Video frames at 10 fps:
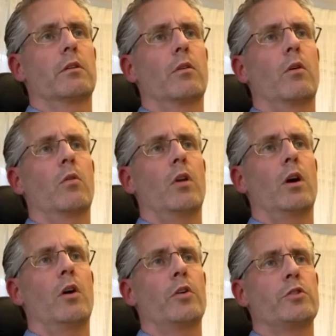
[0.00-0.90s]
grow
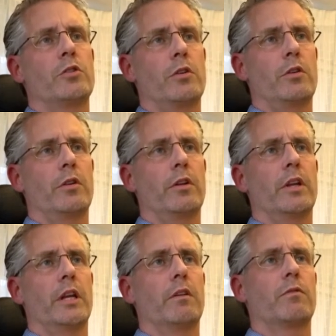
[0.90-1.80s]
larger, the
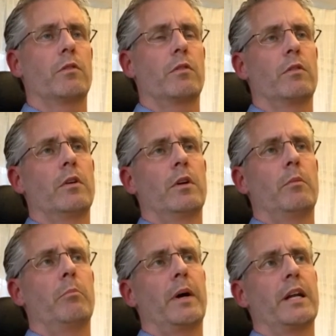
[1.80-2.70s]
need for
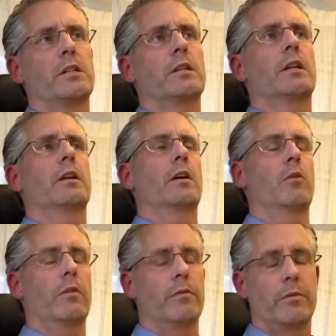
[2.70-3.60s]
batch
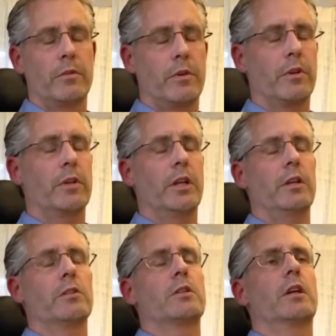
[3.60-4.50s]
or
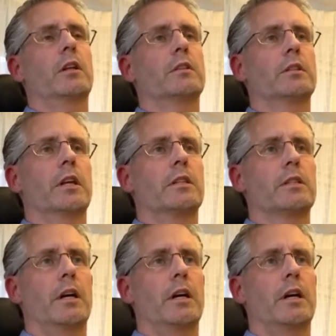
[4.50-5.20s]
continuous kilns gets